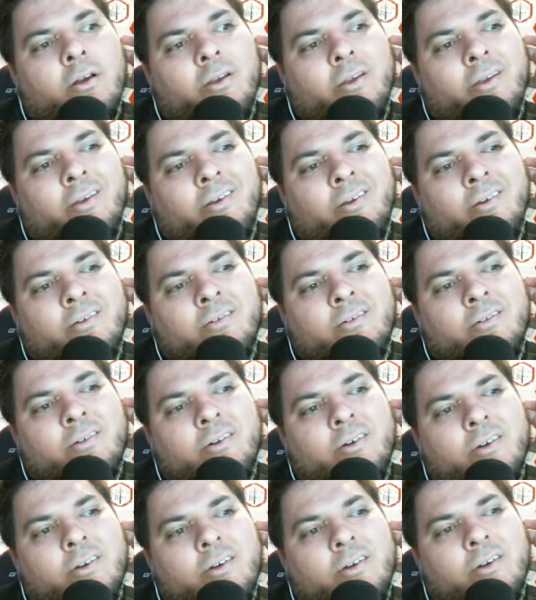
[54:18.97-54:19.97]
You know?
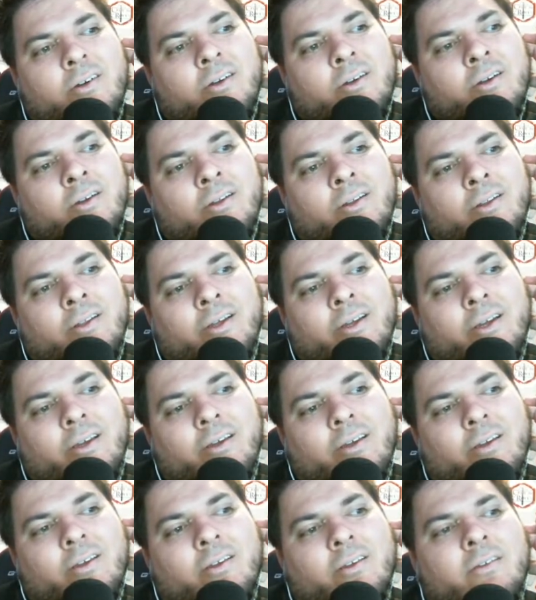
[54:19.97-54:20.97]

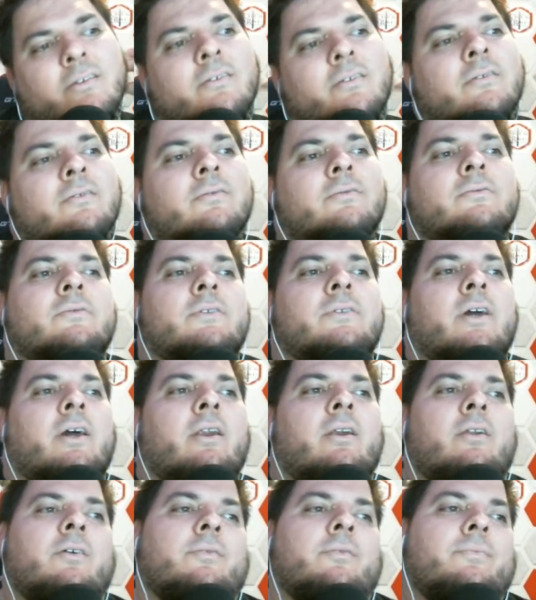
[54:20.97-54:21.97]
Like, I
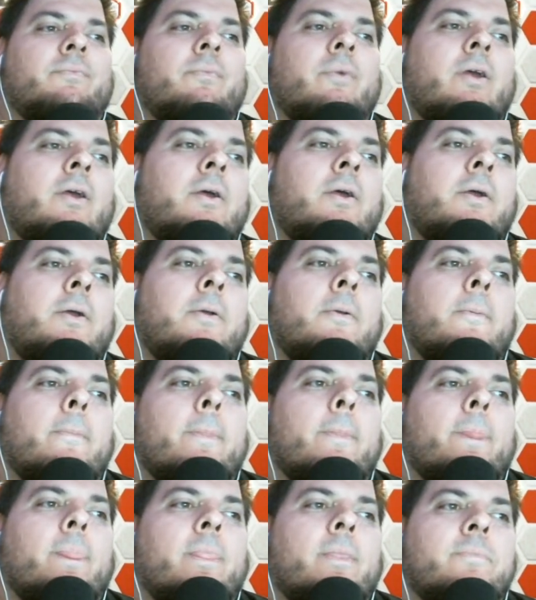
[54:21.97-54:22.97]
don't know.
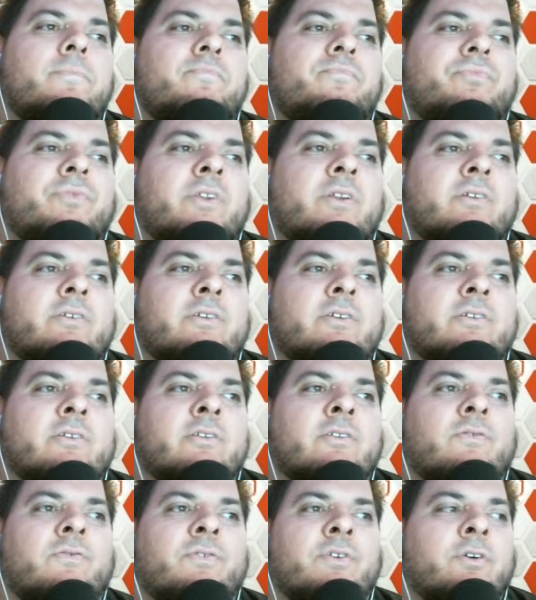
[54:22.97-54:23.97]
It just
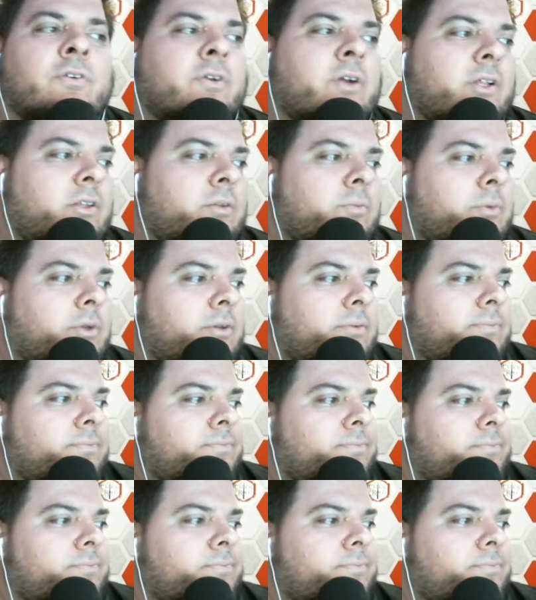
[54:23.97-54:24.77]
doesn't feel right to me.